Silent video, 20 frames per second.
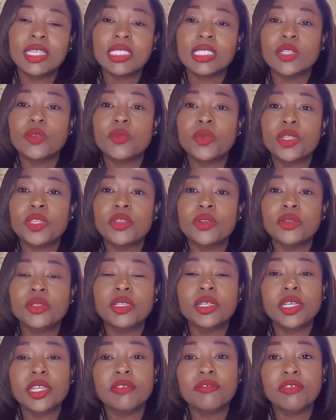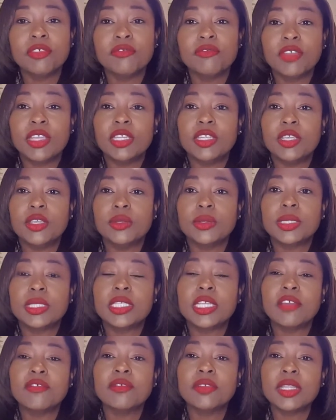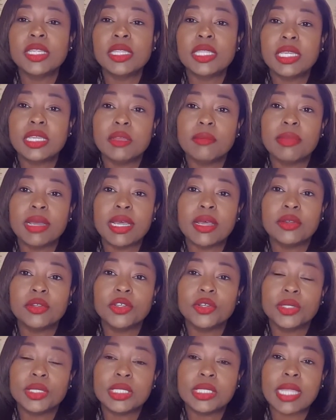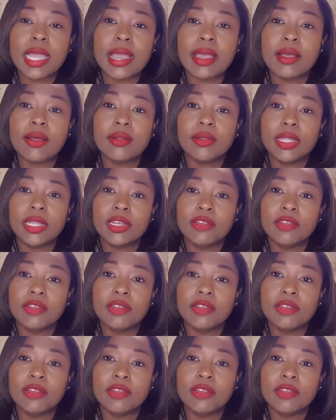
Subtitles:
So when you're looking for venues, definitely think about your style